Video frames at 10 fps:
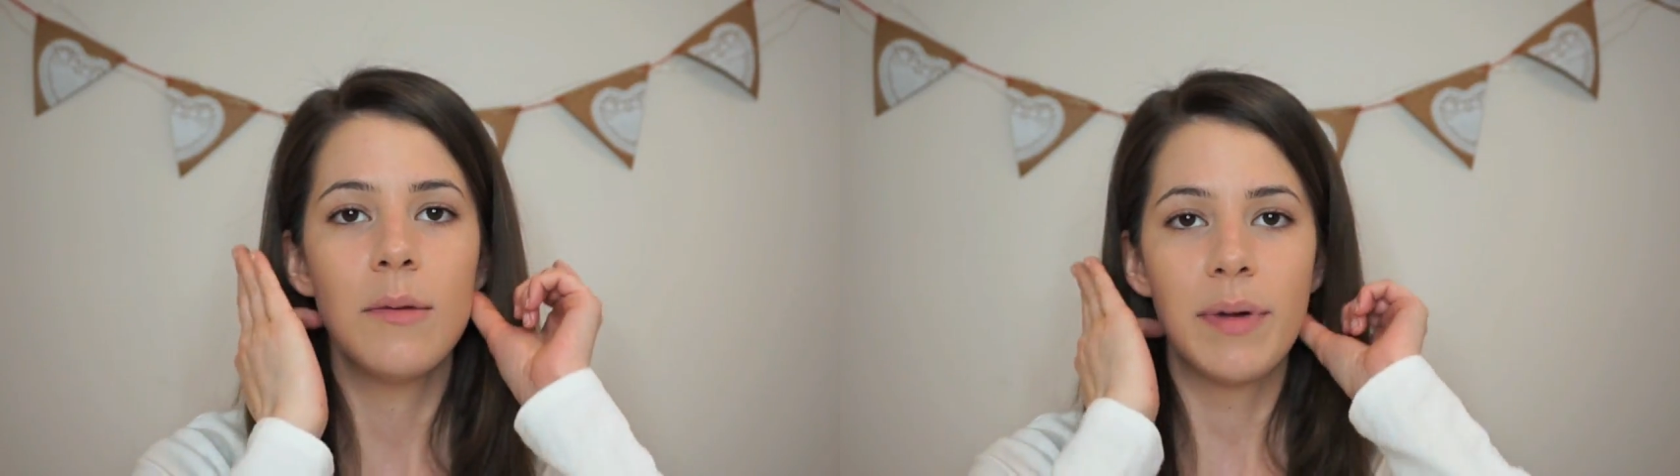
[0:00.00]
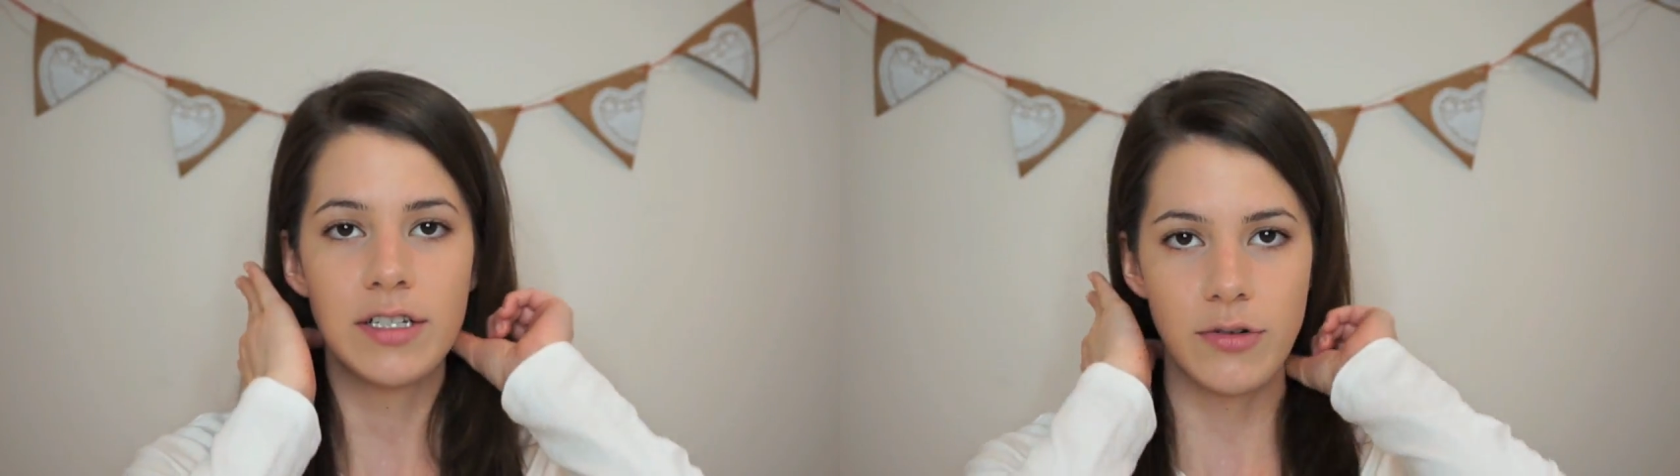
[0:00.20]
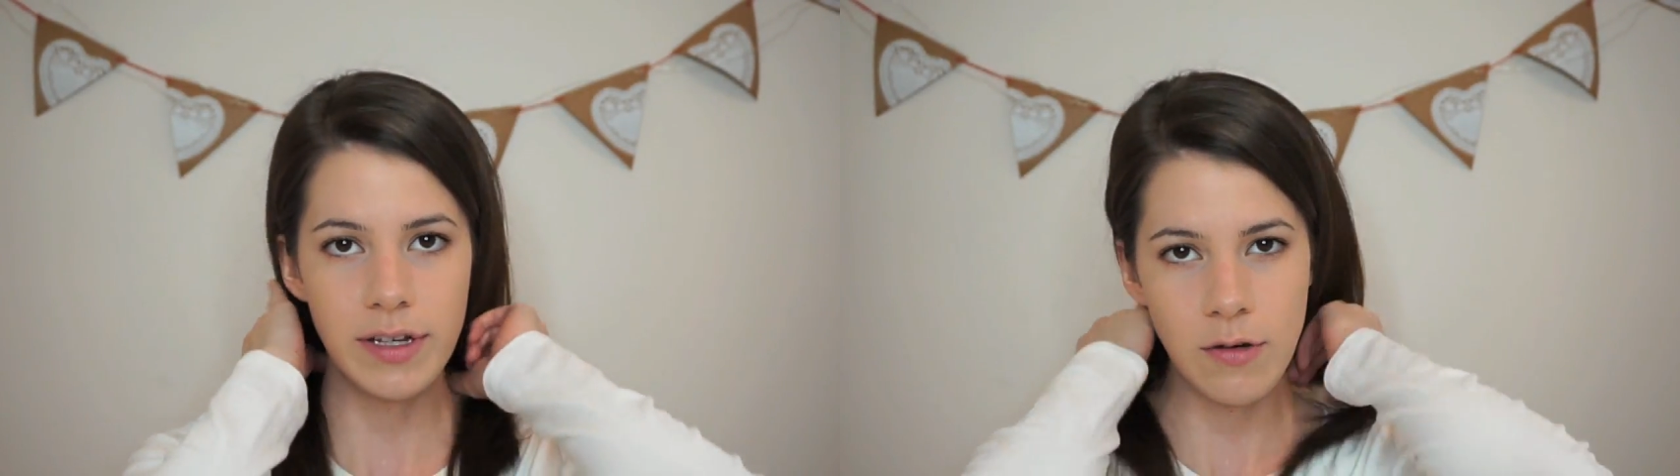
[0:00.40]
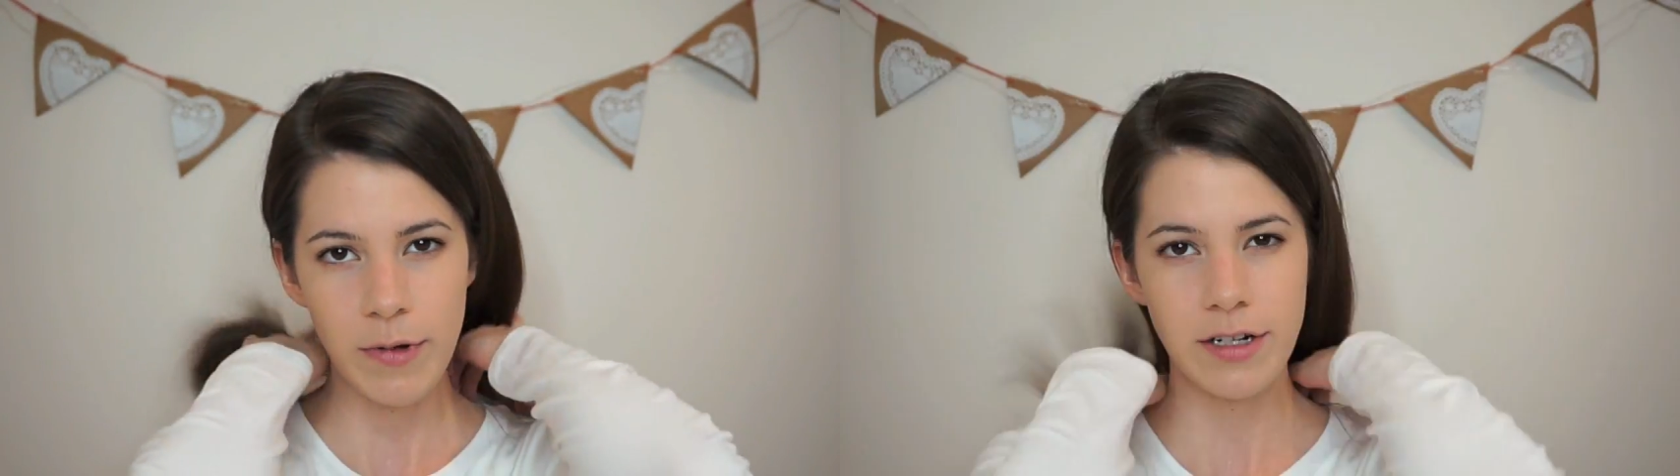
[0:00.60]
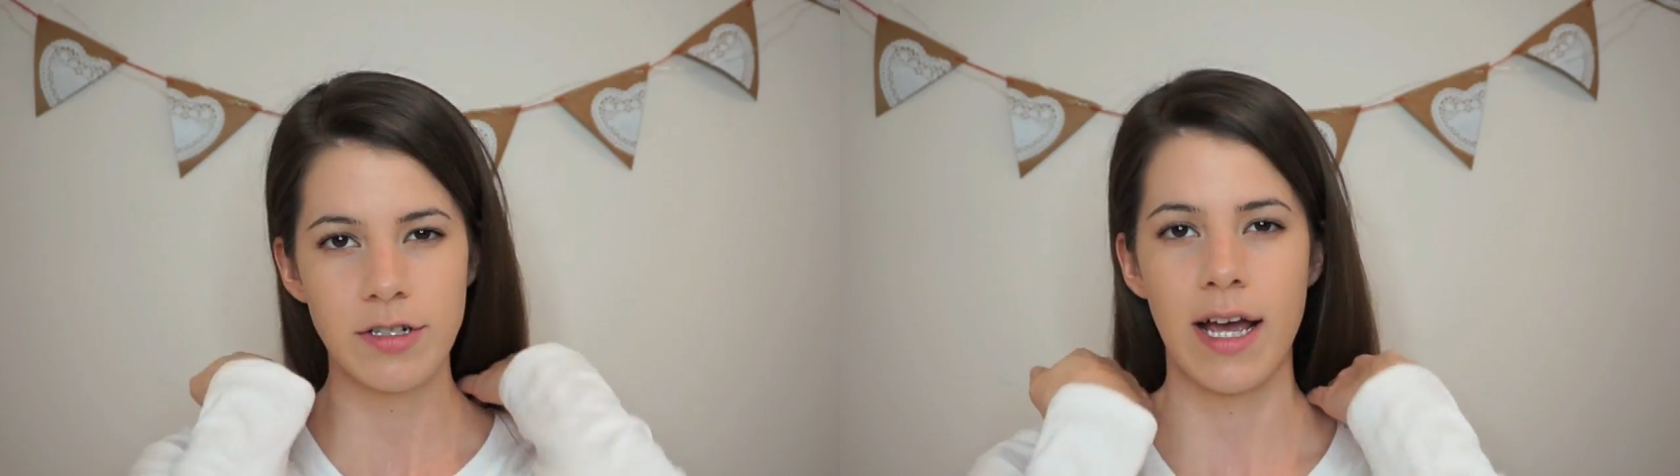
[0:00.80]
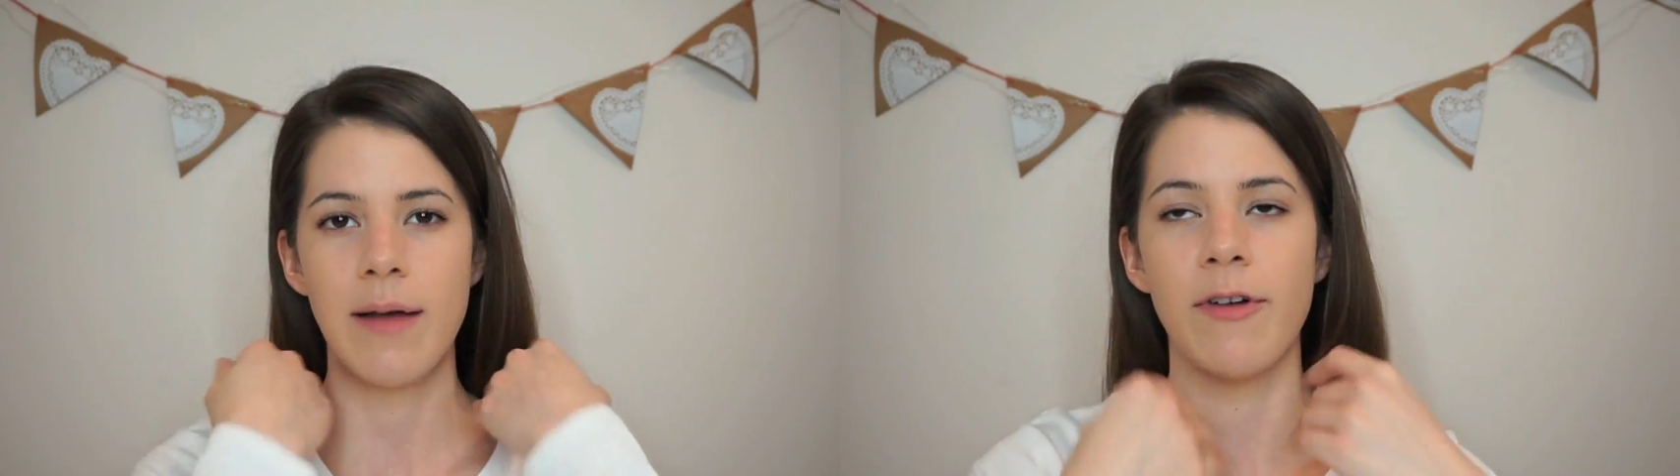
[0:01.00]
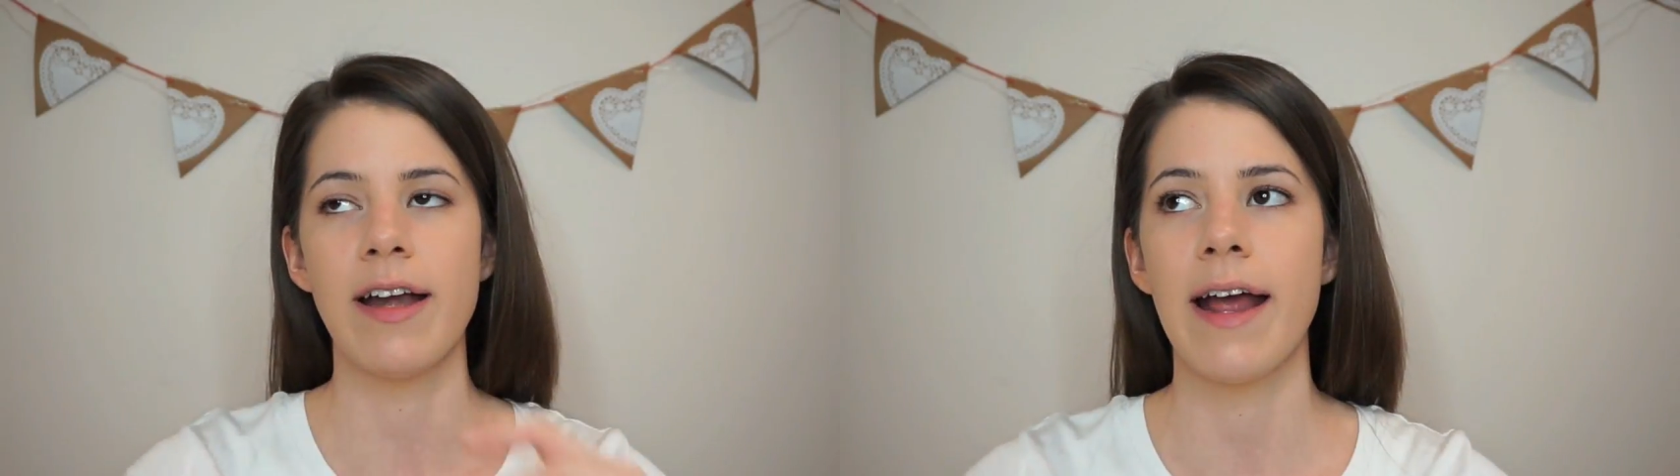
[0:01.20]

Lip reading: but during the winter time right